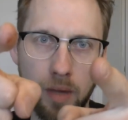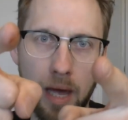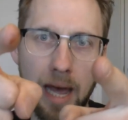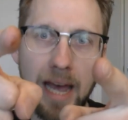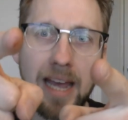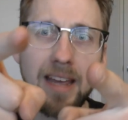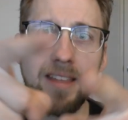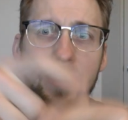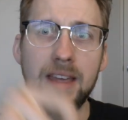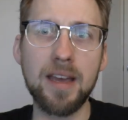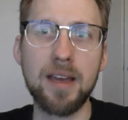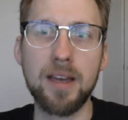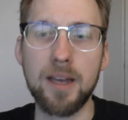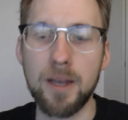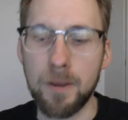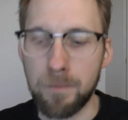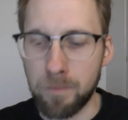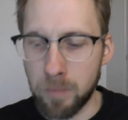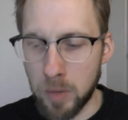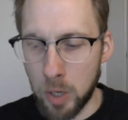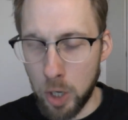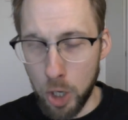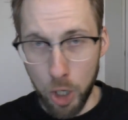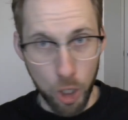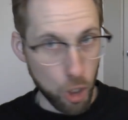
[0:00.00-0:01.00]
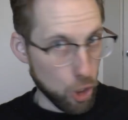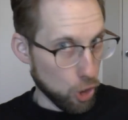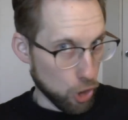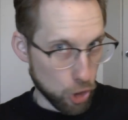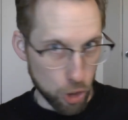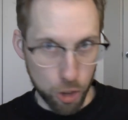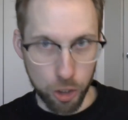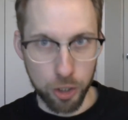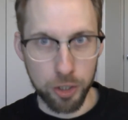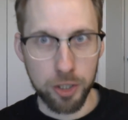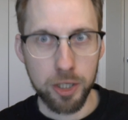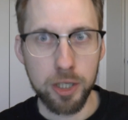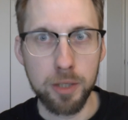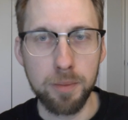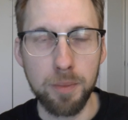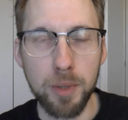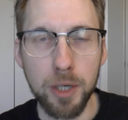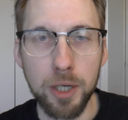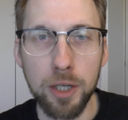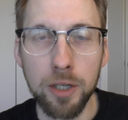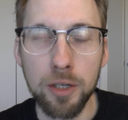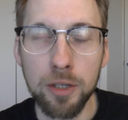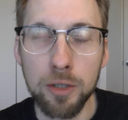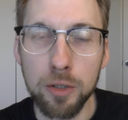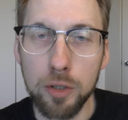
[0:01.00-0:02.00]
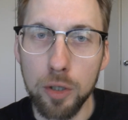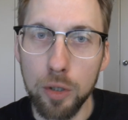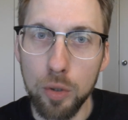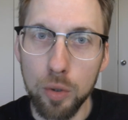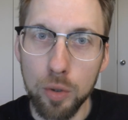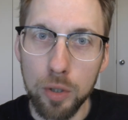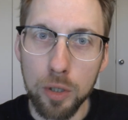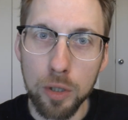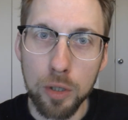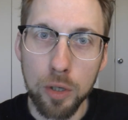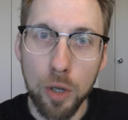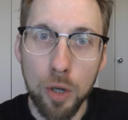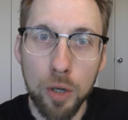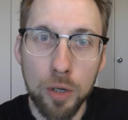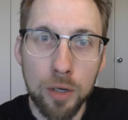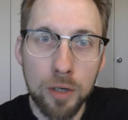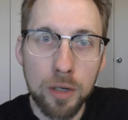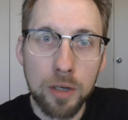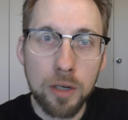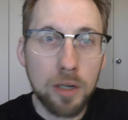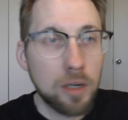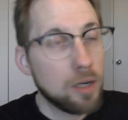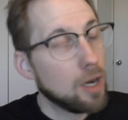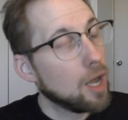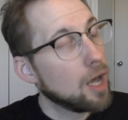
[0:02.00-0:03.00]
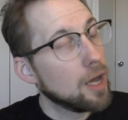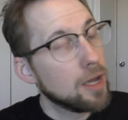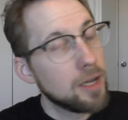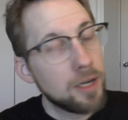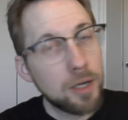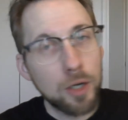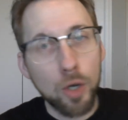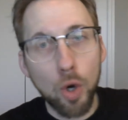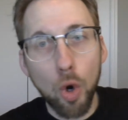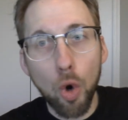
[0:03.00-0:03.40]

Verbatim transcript: Hey there! It's beginning to look a lot like